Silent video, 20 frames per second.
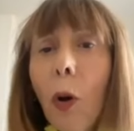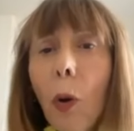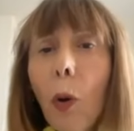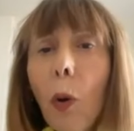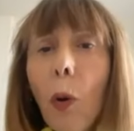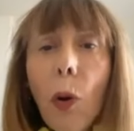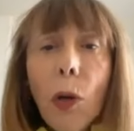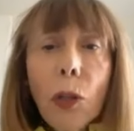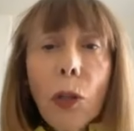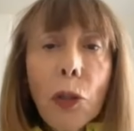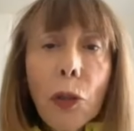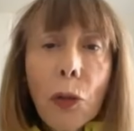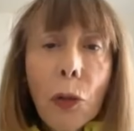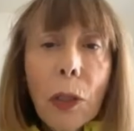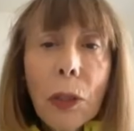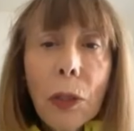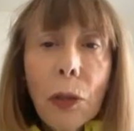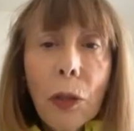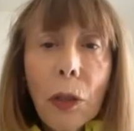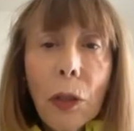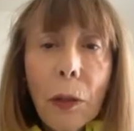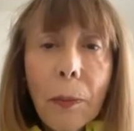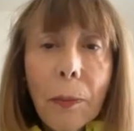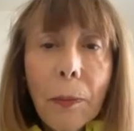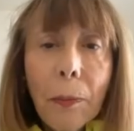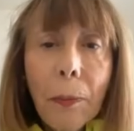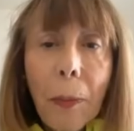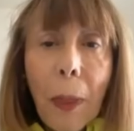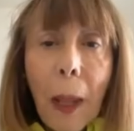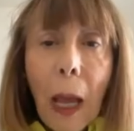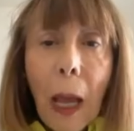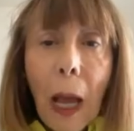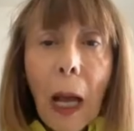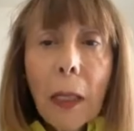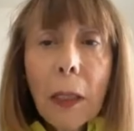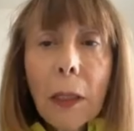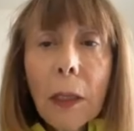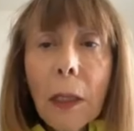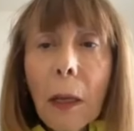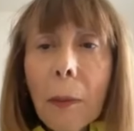or short-term.
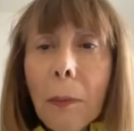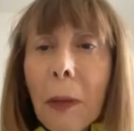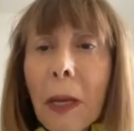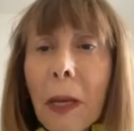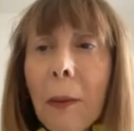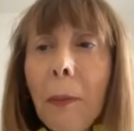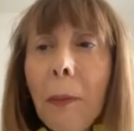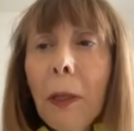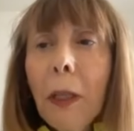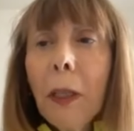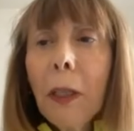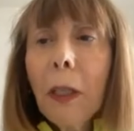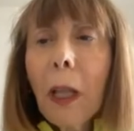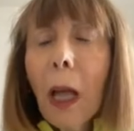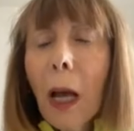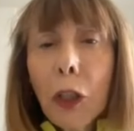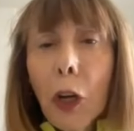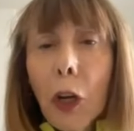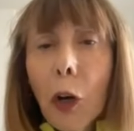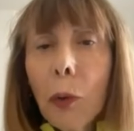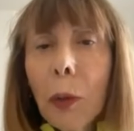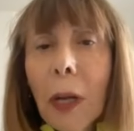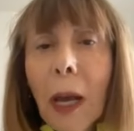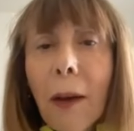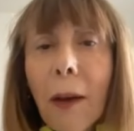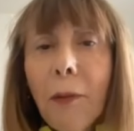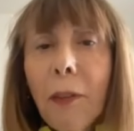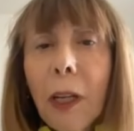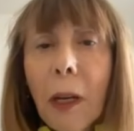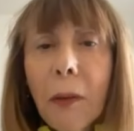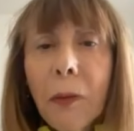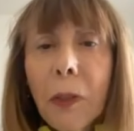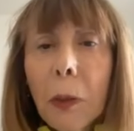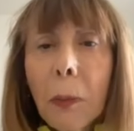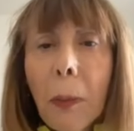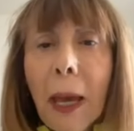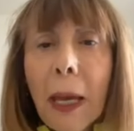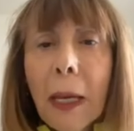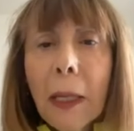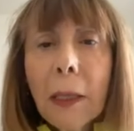Some people don't have enough
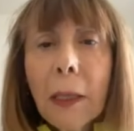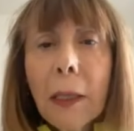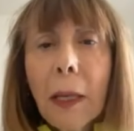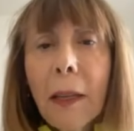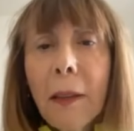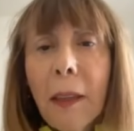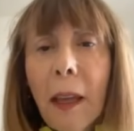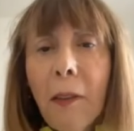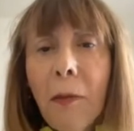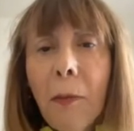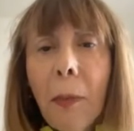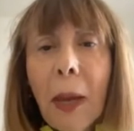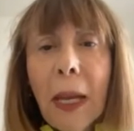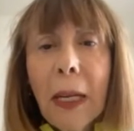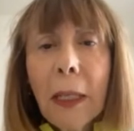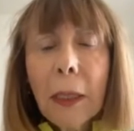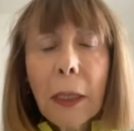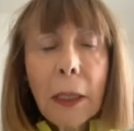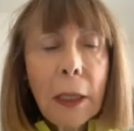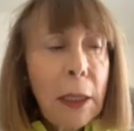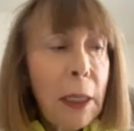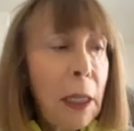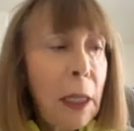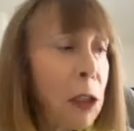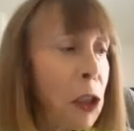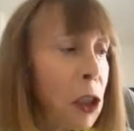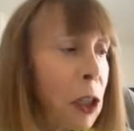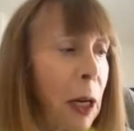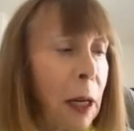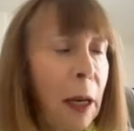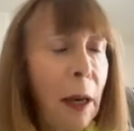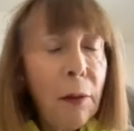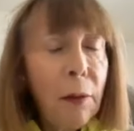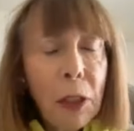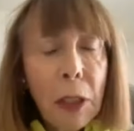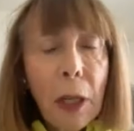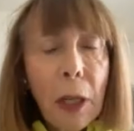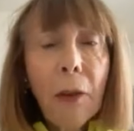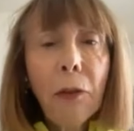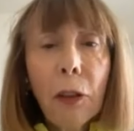space and they've made a decision. I have
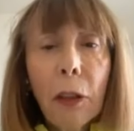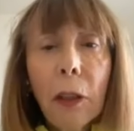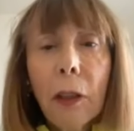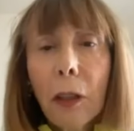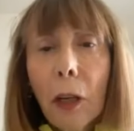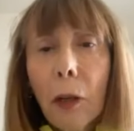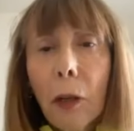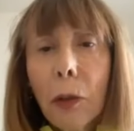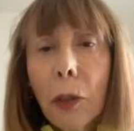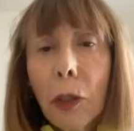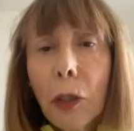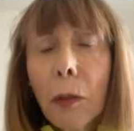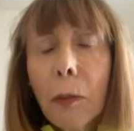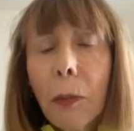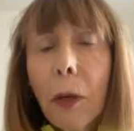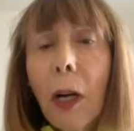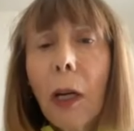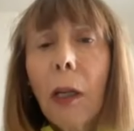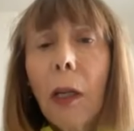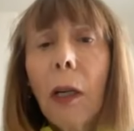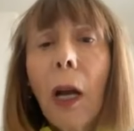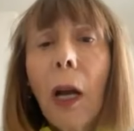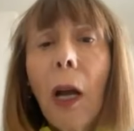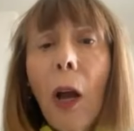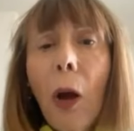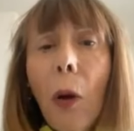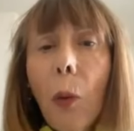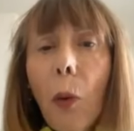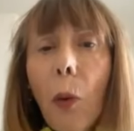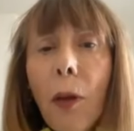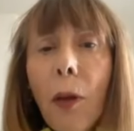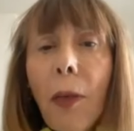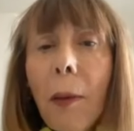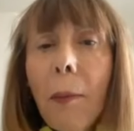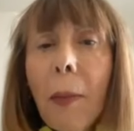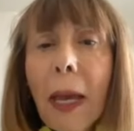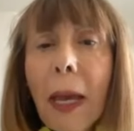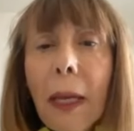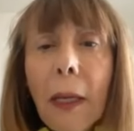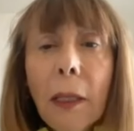several of those in the book where they
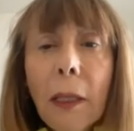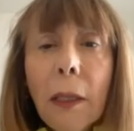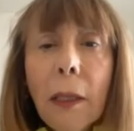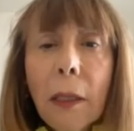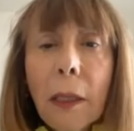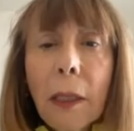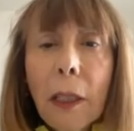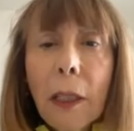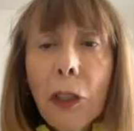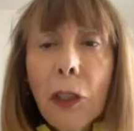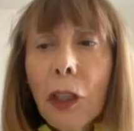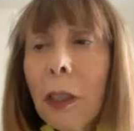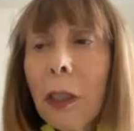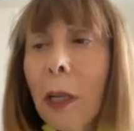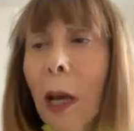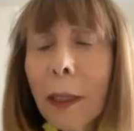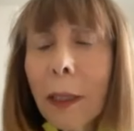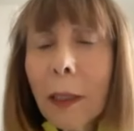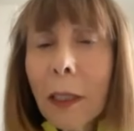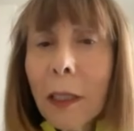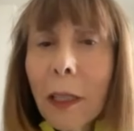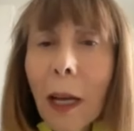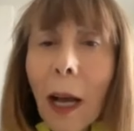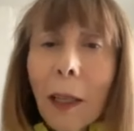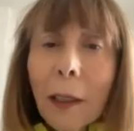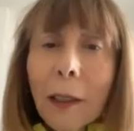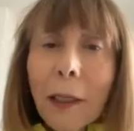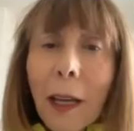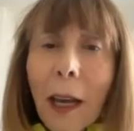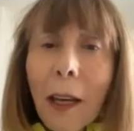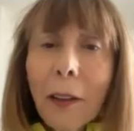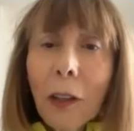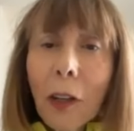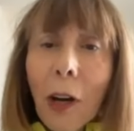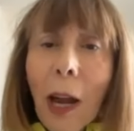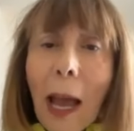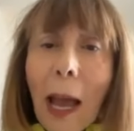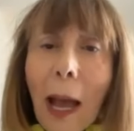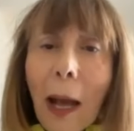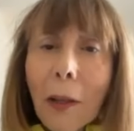made a decision not to knock down their
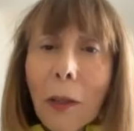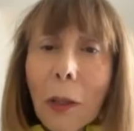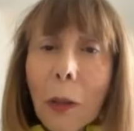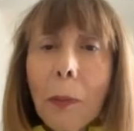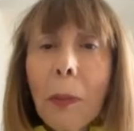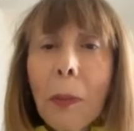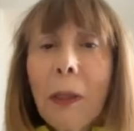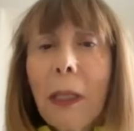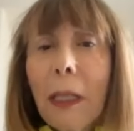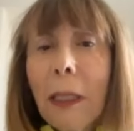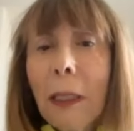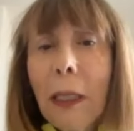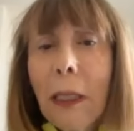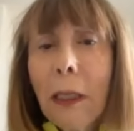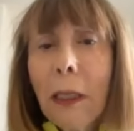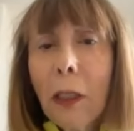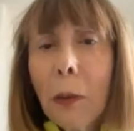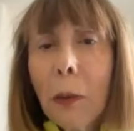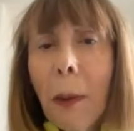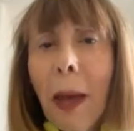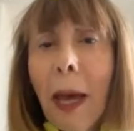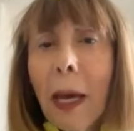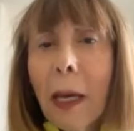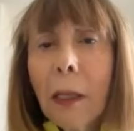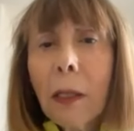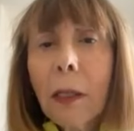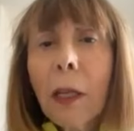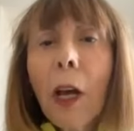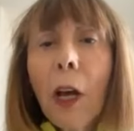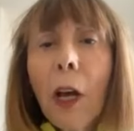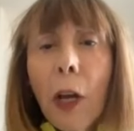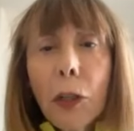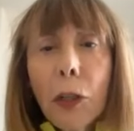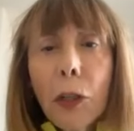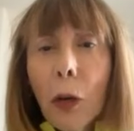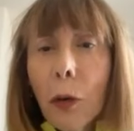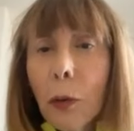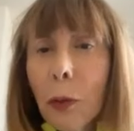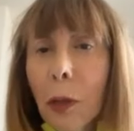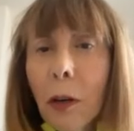house, but they need space.
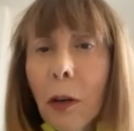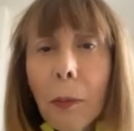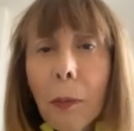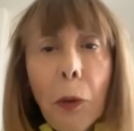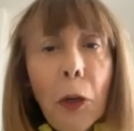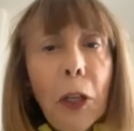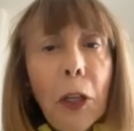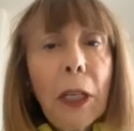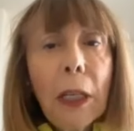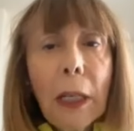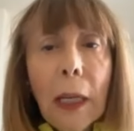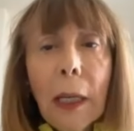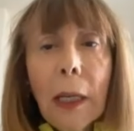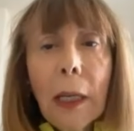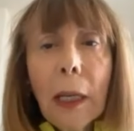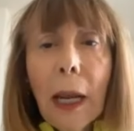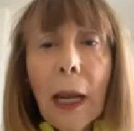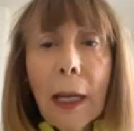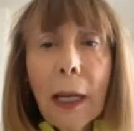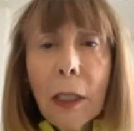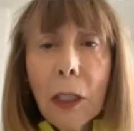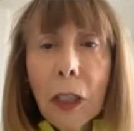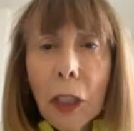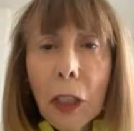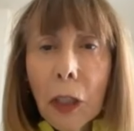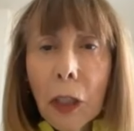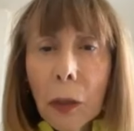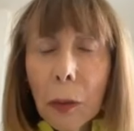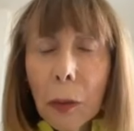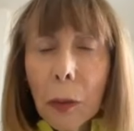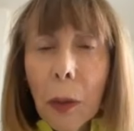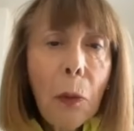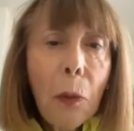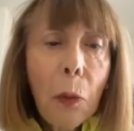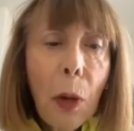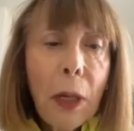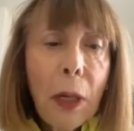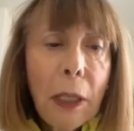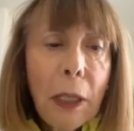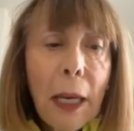So they're putting in an ADU.
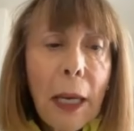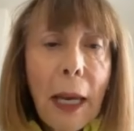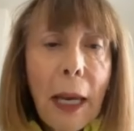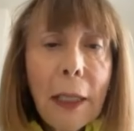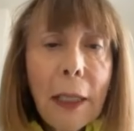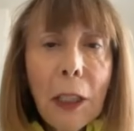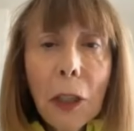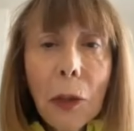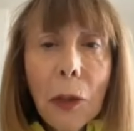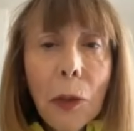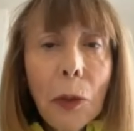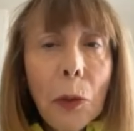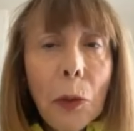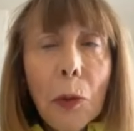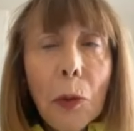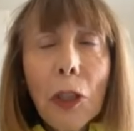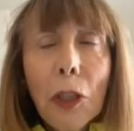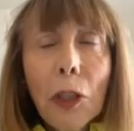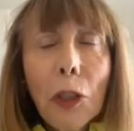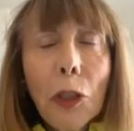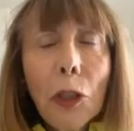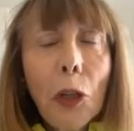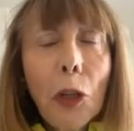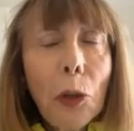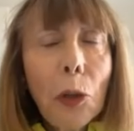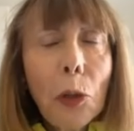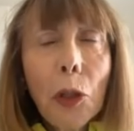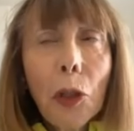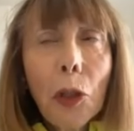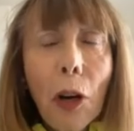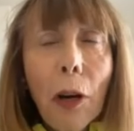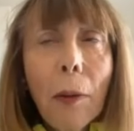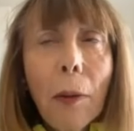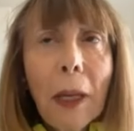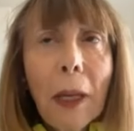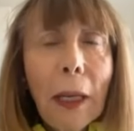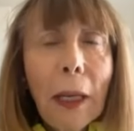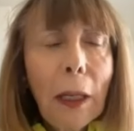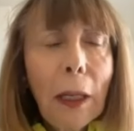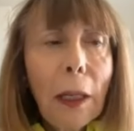One of the ADUs, which is so
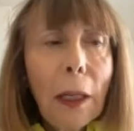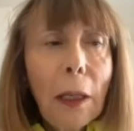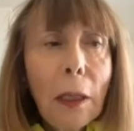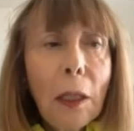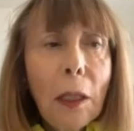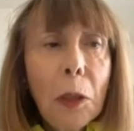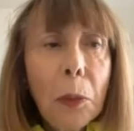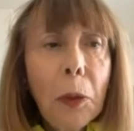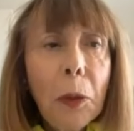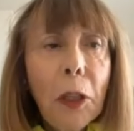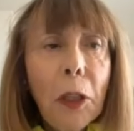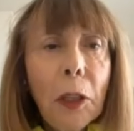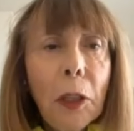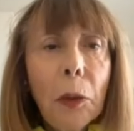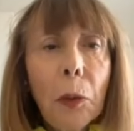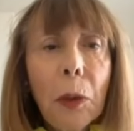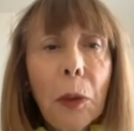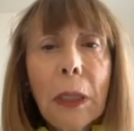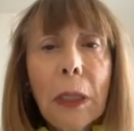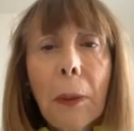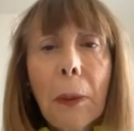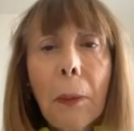charming in this book, was